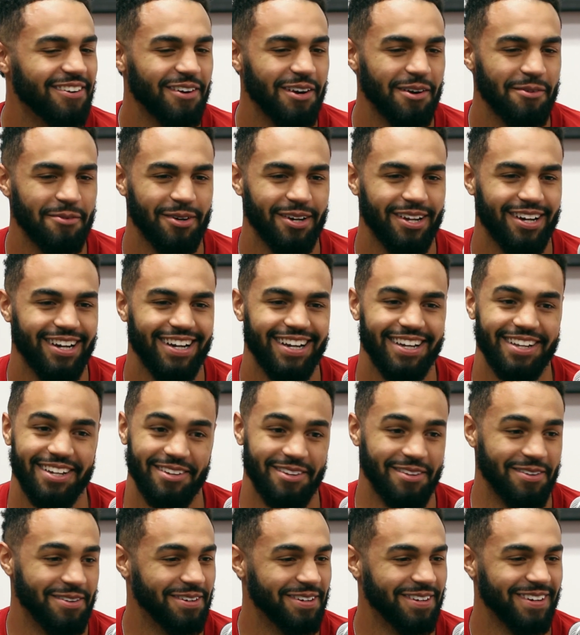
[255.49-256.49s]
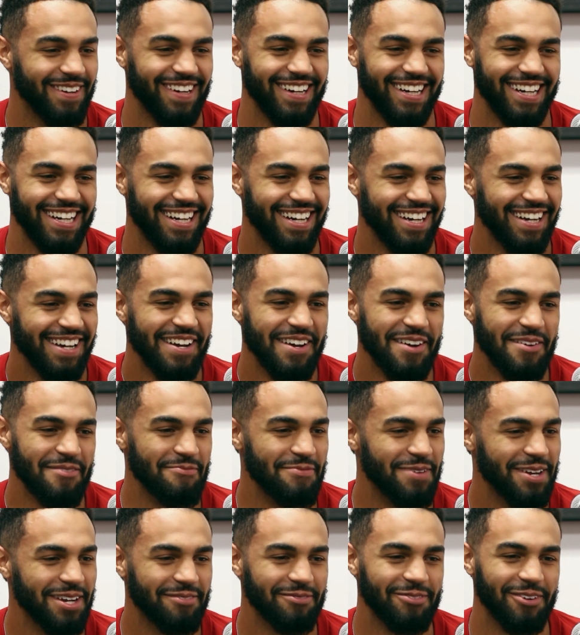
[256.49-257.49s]
Robert Hunt,
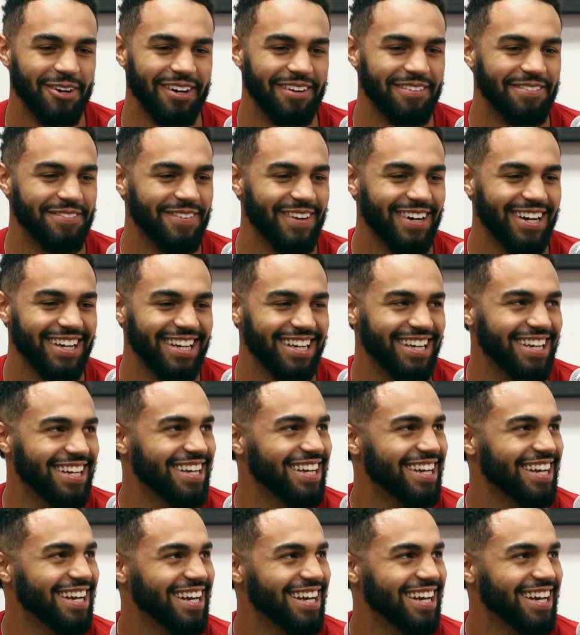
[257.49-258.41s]
big boy, funny.